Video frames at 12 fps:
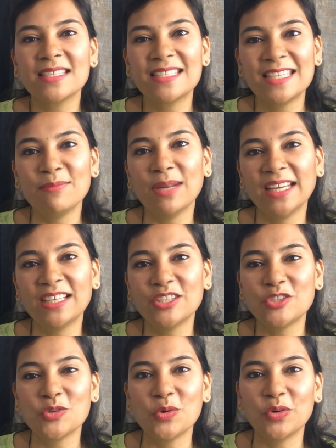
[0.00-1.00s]
seem like a
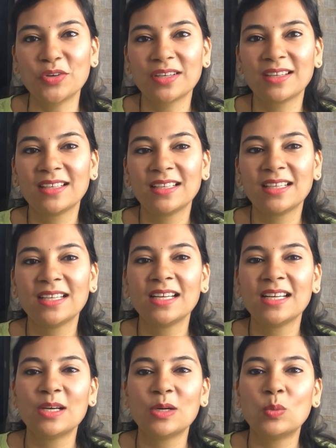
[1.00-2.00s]
chore?
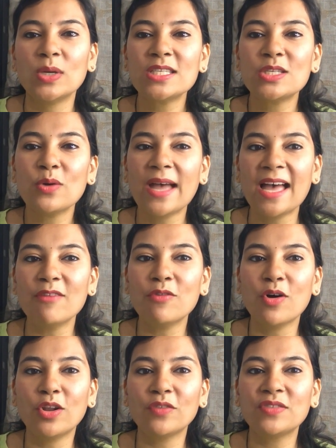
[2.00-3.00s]
Once you have
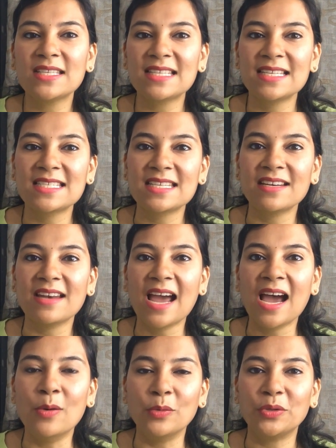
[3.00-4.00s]
all of this listed
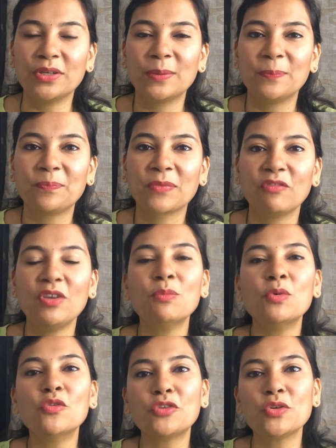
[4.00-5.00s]
out, we
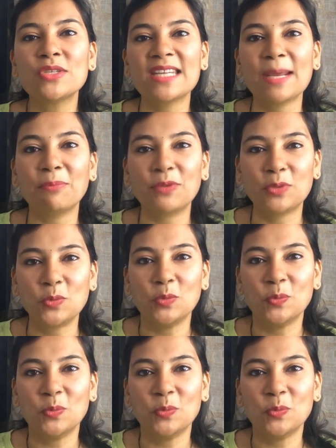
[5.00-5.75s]
move to step 2.